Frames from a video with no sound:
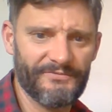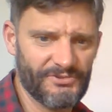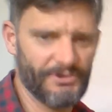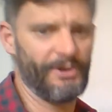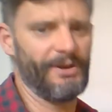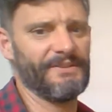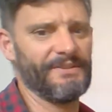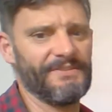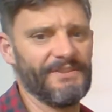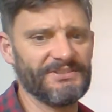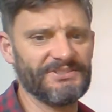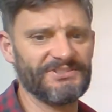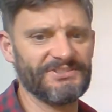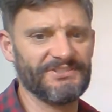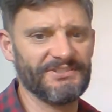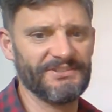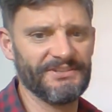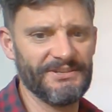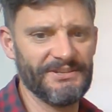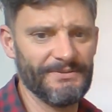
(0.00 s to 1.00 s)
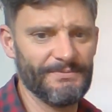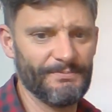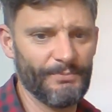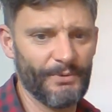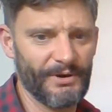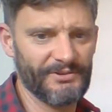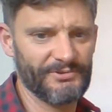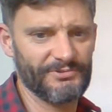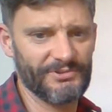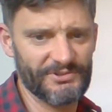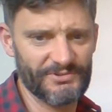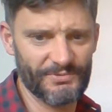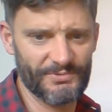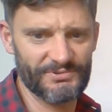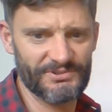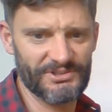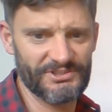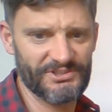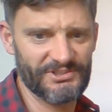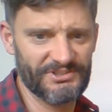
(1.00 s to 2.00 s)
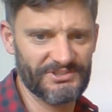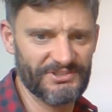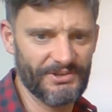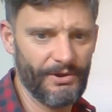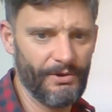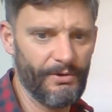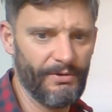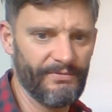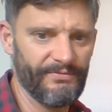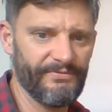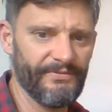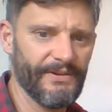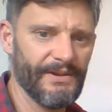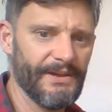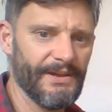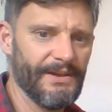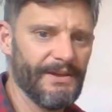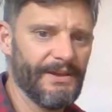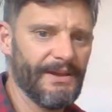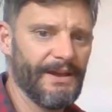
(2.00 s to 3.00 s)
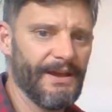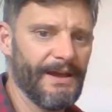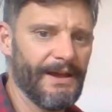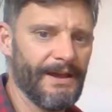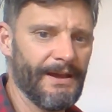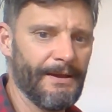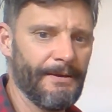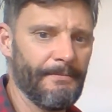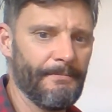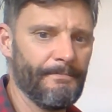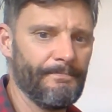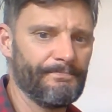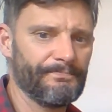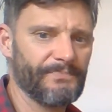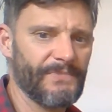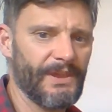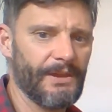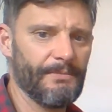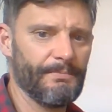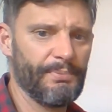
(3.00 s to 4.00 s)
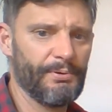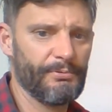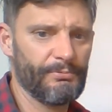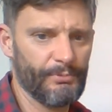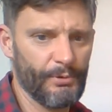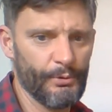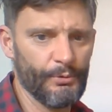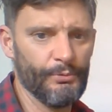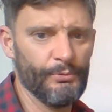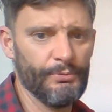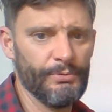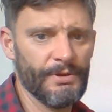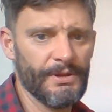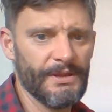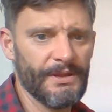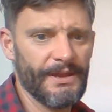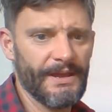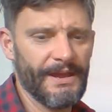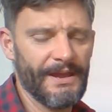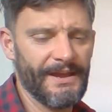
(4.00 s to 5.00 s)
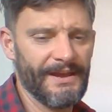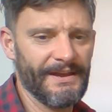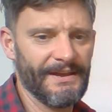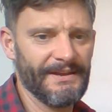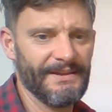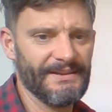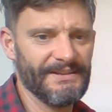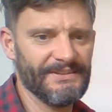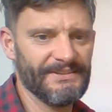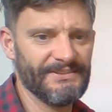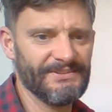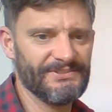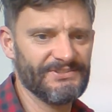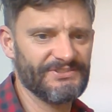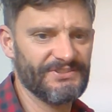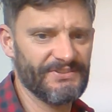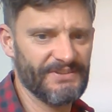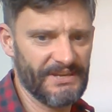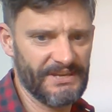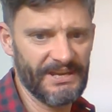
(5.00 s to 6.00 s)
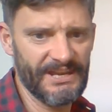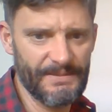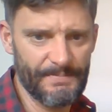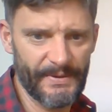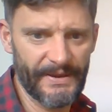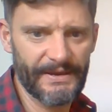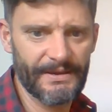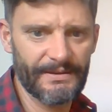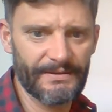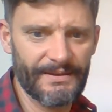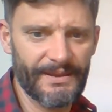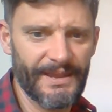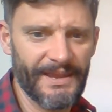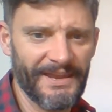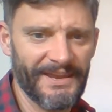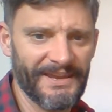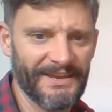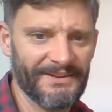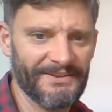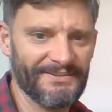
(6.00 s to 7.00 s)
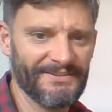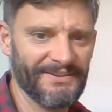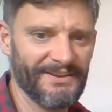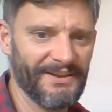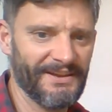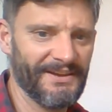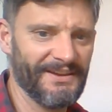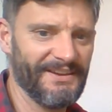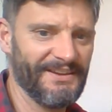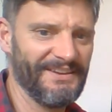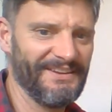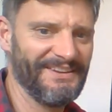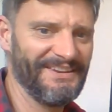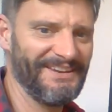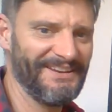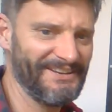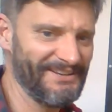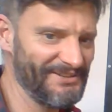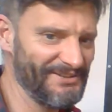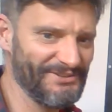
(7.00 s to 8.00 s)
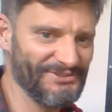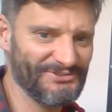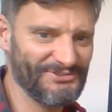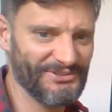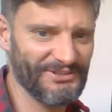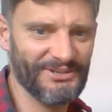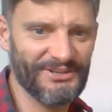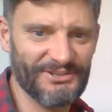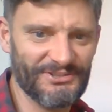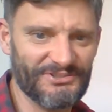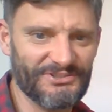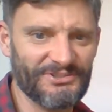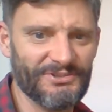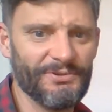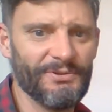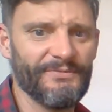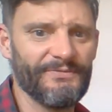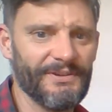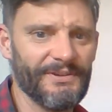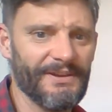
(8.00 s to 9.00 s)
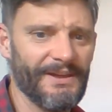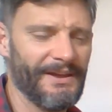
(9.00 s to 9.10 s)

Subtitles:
tried this, one of the traditional dishes of Peru is the guinea pig, and it is served.